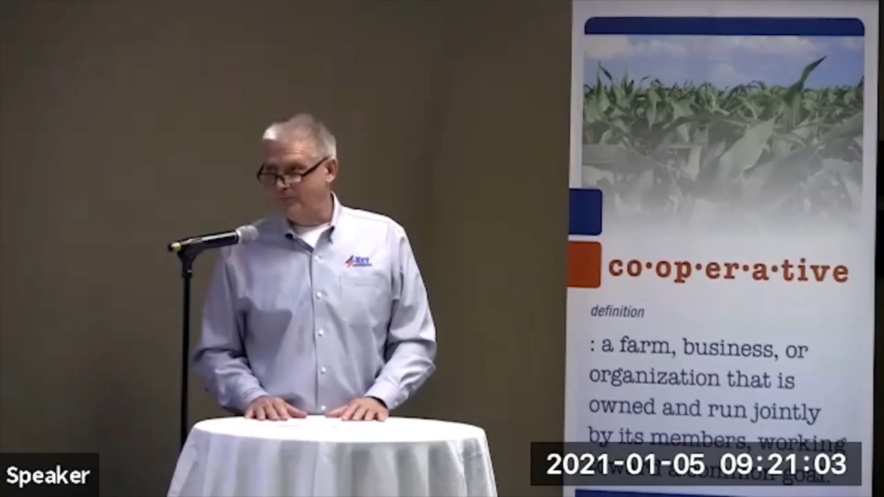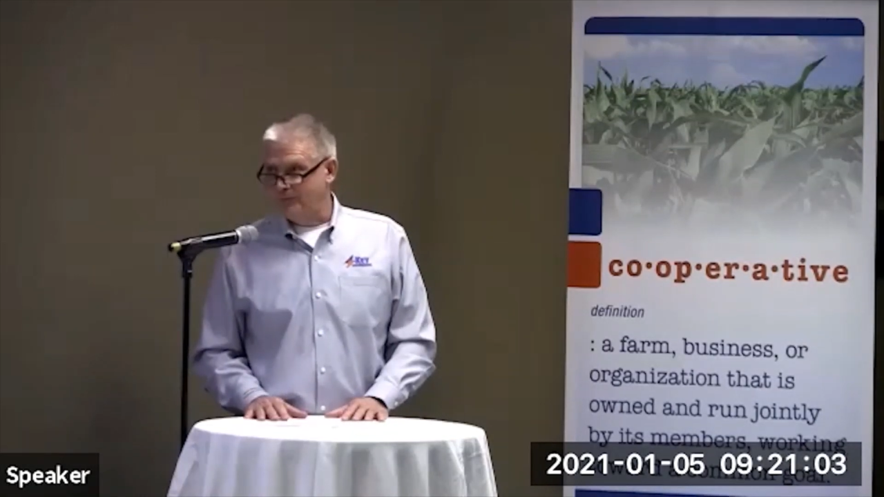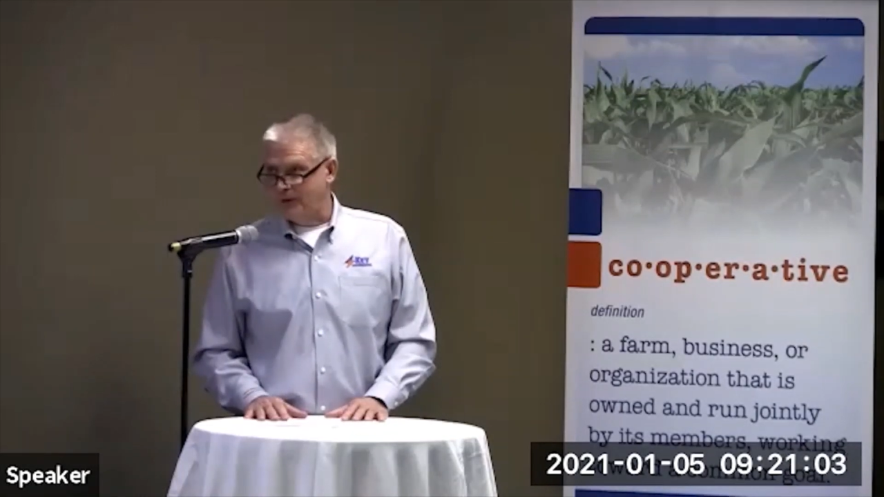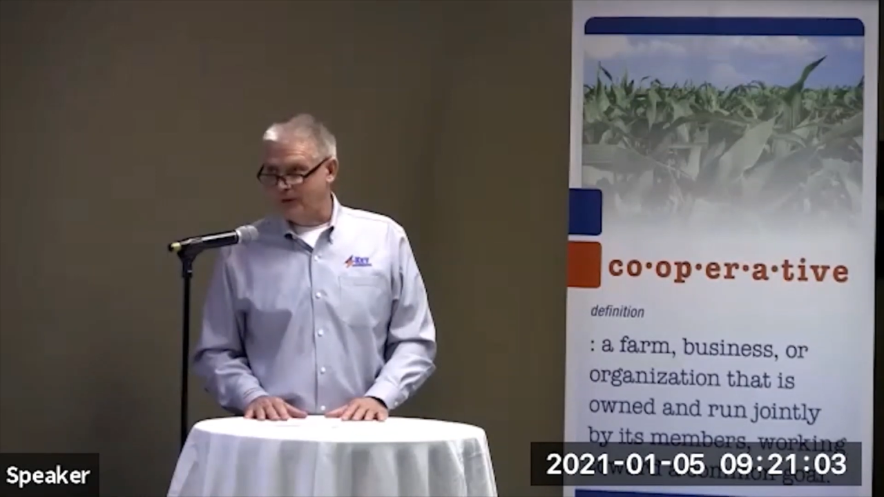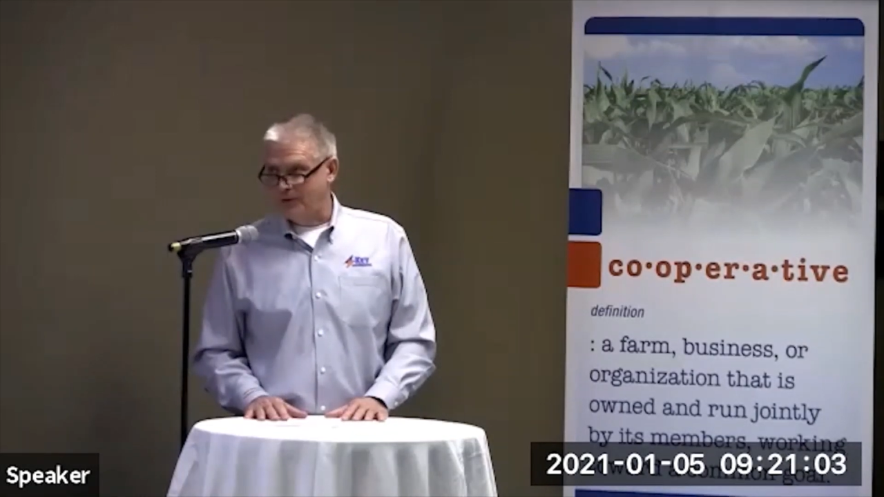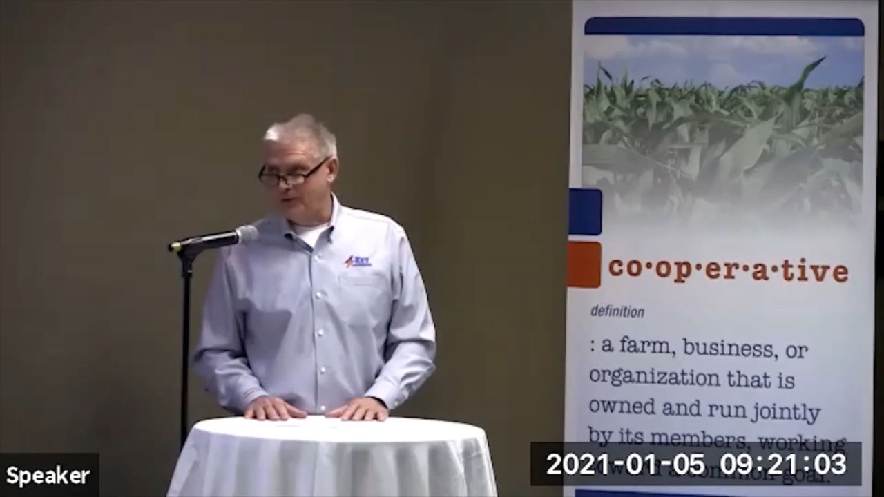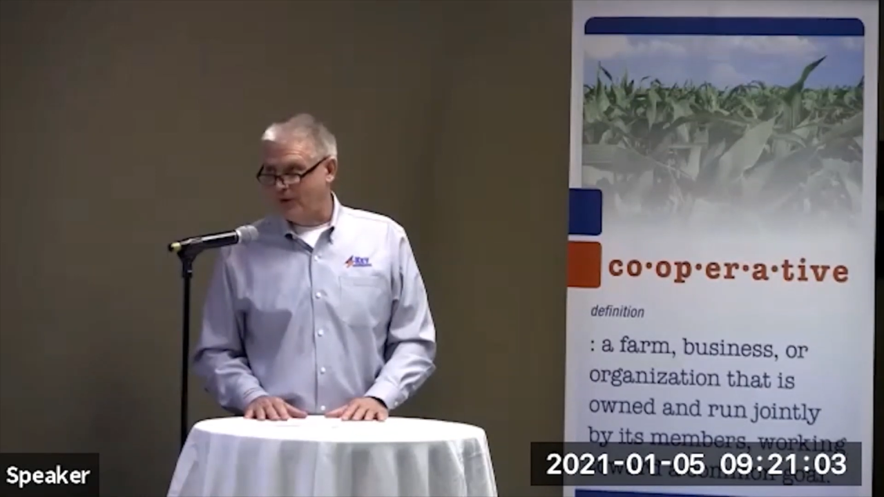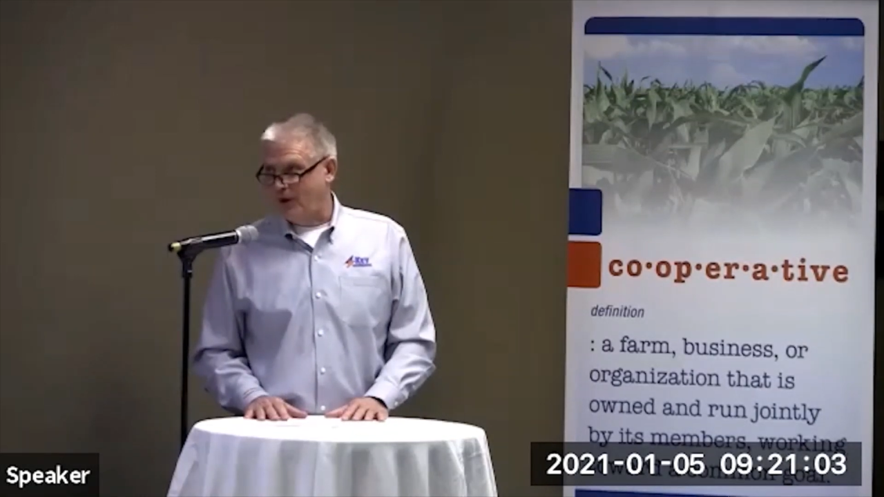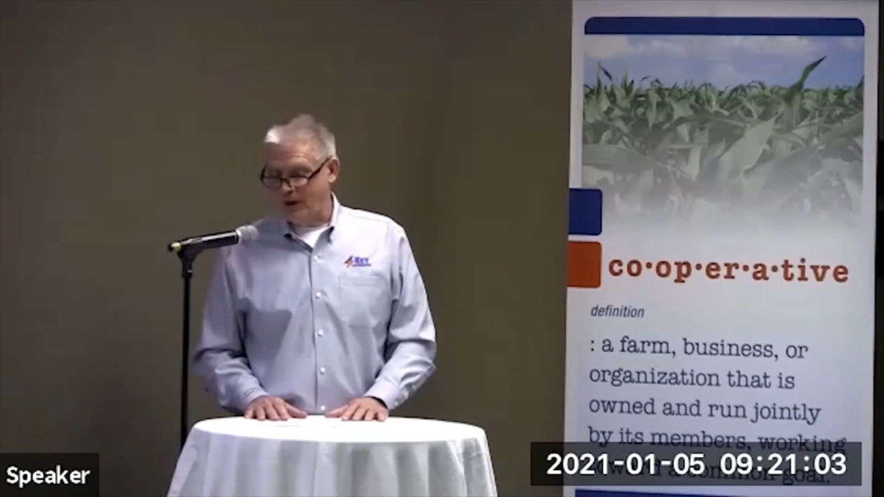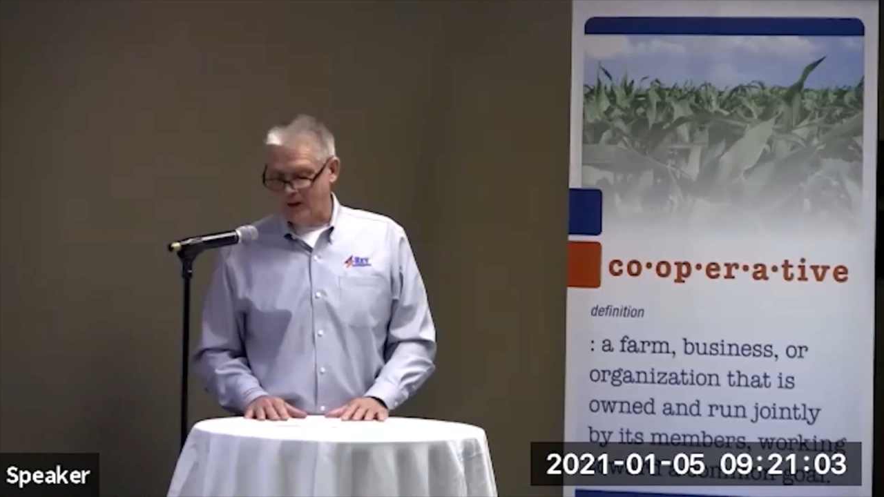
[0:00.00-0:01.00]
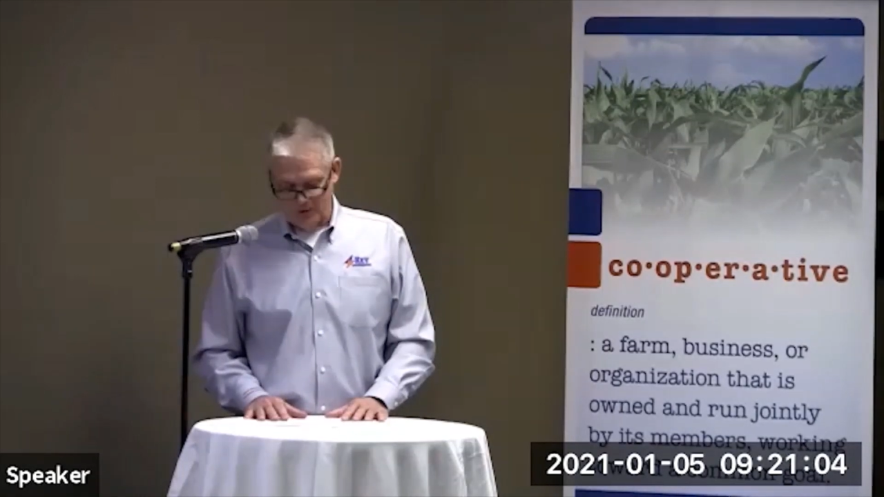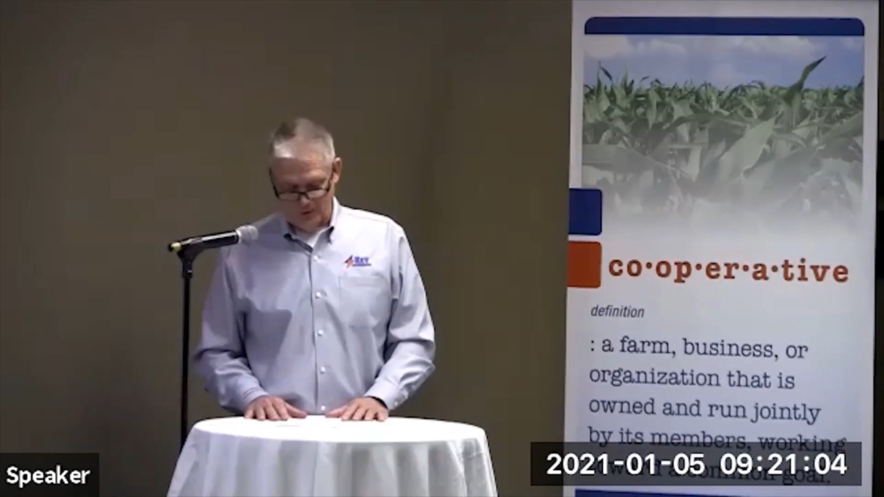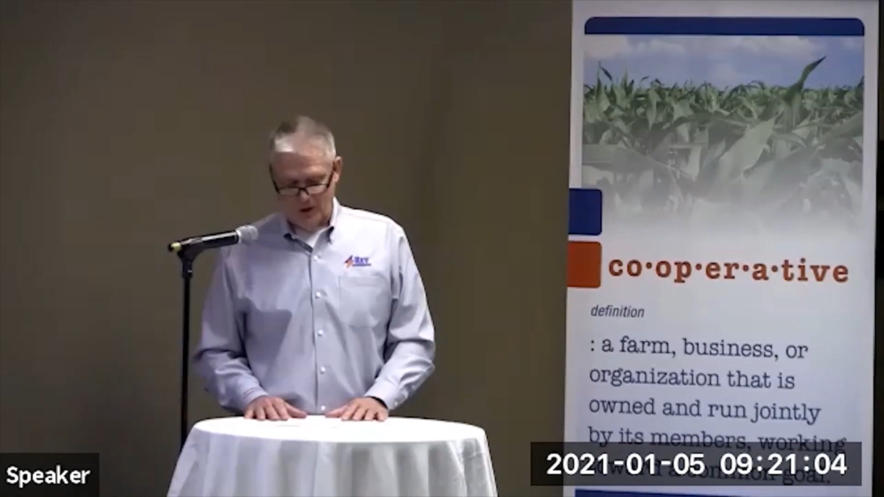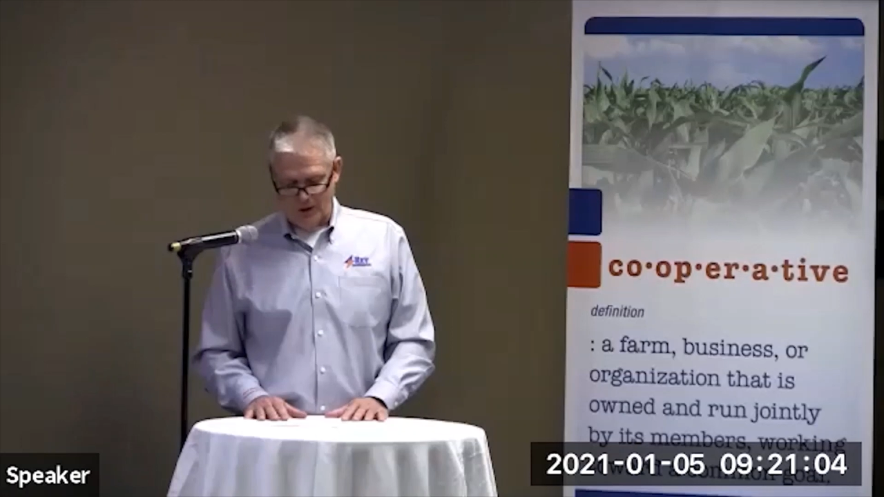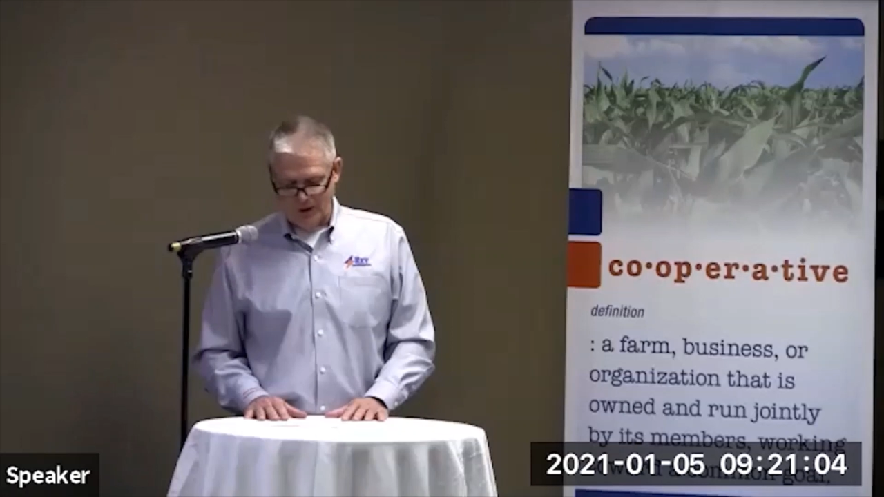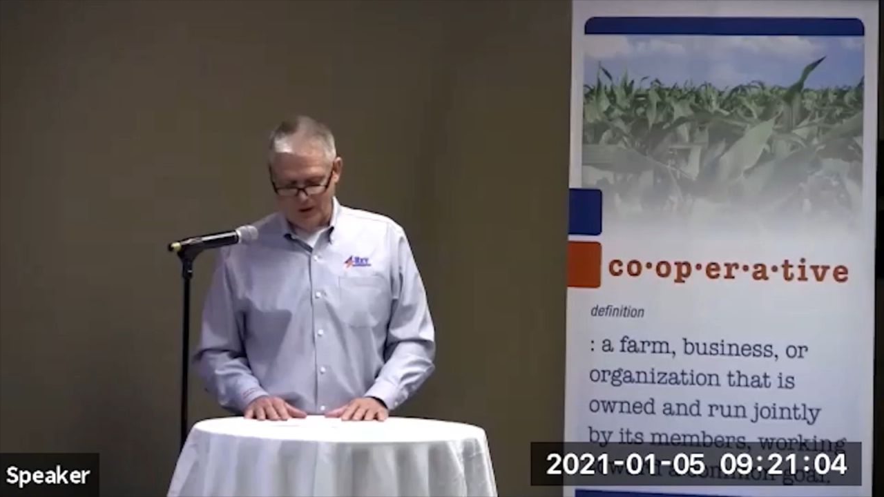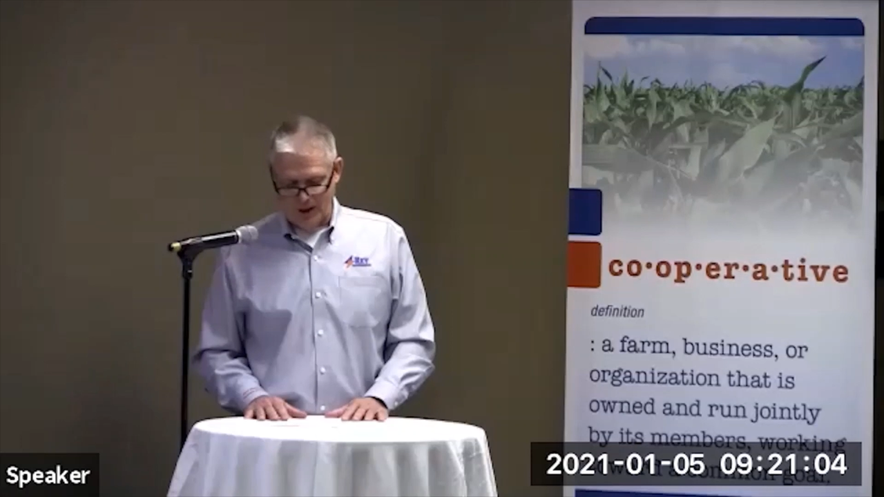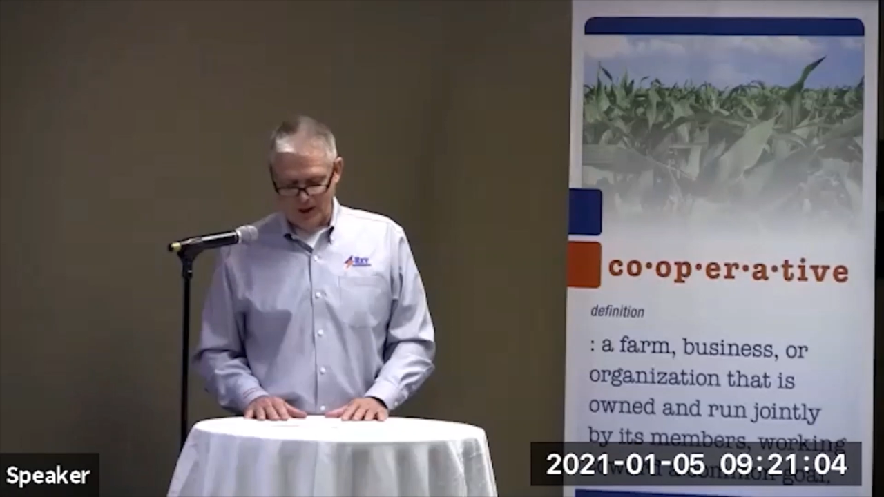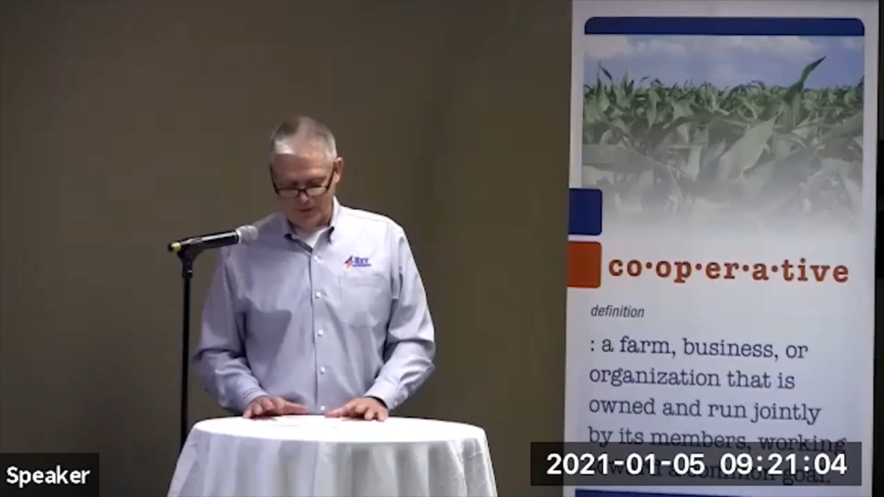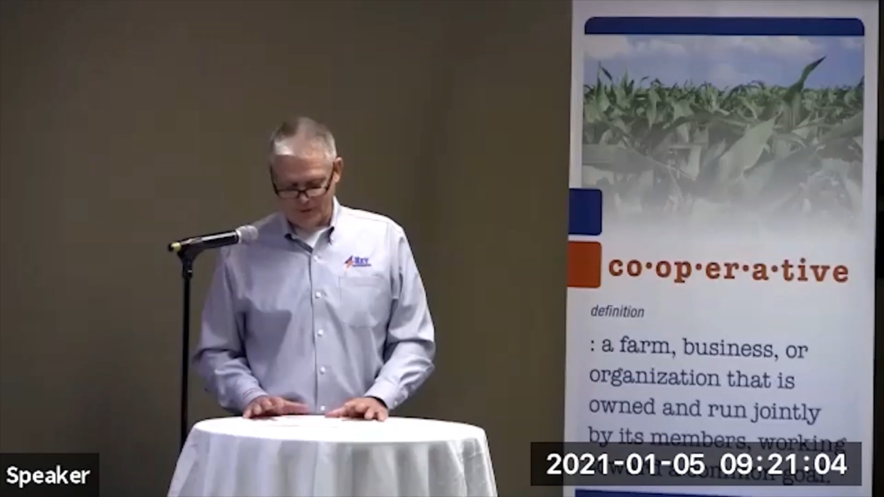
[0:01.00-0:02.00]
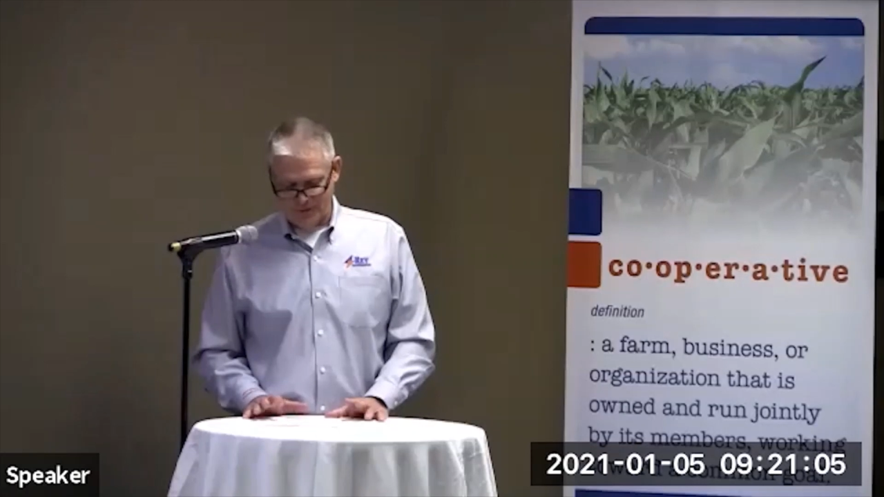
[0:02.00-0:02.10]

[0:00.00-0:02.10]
a lot of drying gas,